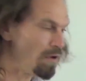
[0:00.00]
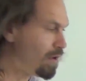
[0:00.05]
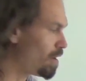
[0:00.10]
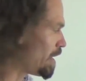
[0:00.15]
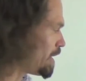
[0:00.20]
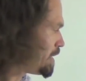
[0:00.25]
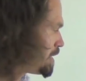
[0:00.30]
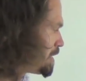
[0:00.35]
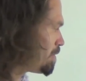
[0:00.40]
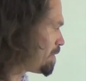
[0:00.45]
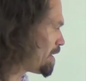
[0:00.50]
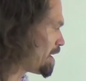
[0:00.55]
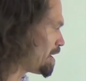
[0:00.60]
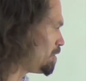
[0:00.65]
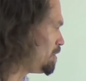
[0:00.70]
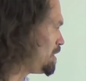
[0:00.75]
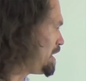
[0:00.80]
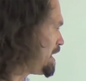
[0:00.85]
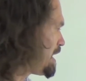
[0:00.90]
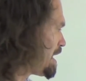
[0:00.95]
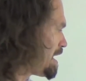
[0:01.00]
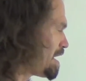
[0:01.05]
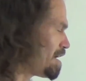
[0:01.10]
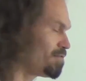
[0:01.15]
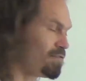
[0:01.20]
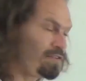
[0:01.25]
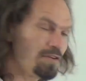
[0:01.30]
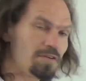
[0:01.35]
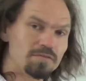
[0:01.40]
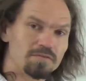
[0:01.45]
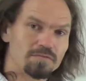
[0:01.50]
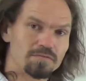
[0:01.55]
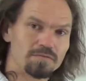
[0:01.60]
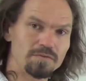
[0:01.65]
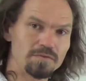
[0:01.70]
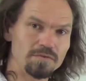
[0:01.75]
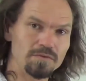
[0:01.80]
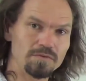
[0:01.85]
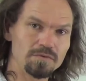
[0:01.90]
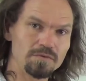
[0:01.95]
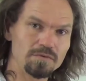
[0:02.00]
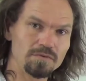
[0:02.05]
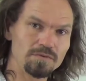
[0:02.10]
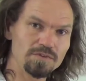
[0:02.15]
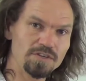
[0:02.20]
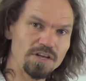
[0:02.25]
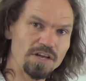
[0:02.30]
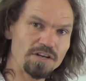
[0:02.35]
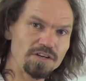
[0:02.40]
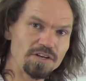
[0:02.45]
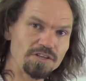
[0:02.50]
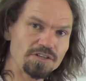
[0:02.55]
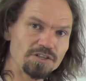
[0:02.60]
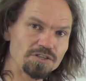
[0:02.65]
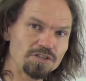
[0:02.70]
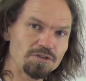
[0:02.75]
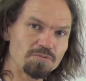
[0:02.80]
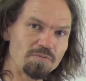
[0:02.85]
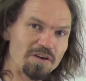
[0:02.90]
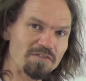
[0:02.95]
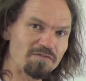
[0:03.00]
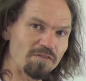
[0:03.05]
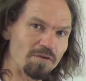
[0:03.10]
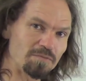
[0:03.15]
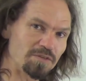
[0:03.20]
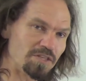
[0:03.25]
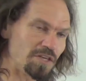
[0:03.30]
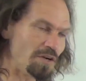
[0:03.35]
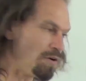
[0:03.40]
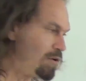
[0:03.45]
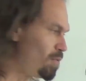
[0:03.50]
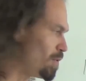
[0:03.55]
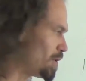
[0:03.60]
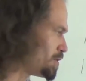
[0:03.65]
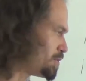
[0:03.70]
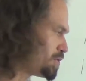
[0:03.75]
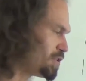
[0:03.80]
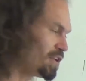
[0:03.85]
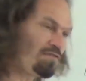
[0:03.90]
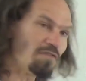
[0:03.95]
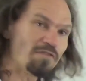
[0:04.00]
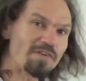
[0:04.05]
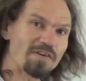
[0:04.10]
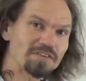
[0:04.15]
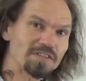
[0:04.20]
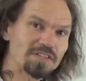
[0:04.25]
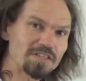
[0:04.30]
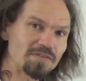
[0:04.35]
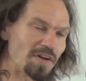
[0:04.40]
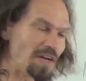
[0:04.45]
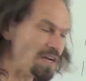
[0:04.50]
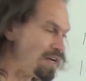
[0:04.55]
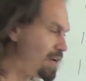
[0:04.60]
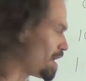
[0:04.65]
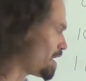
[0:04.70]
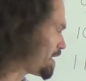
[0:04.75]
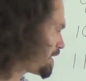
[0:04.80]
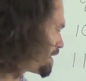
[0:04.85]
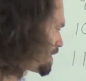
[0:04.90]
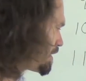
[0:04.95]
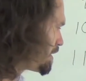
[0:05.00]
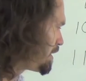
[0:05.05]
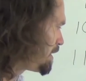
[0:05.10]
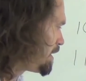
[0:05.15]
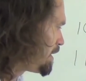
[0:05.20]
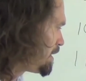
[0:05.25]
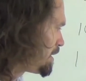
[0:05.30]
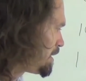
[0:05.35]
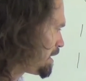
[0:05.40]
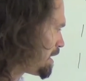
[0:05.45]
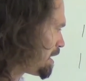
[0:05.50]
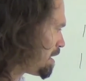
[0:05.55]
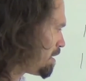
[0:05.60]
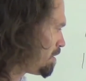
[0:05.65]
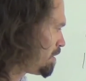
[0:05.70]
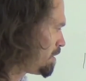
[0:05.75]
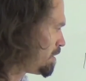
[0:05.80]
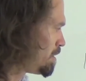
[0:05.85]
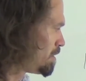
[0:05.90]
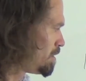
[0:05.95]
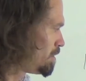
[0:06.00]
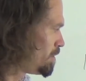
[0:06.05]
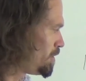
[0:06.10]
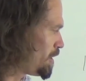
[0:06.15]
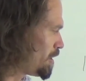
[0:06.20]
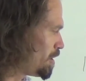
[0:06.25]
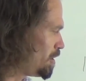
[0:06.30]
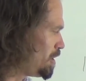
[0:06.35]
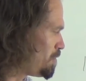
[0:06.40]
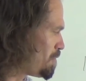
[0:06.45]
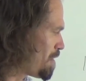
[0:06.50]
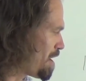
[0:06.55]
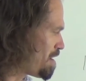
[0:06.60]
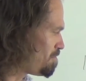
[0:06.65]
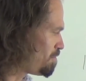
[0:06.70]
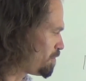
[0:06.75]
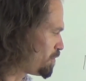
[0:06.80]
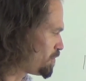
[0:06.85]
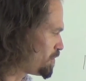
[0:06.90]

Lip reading: I know I only have 10 digits to pick from. 0, 1, 2, 3, 4, 5, 6, 7, 8, 9. Now, the only way for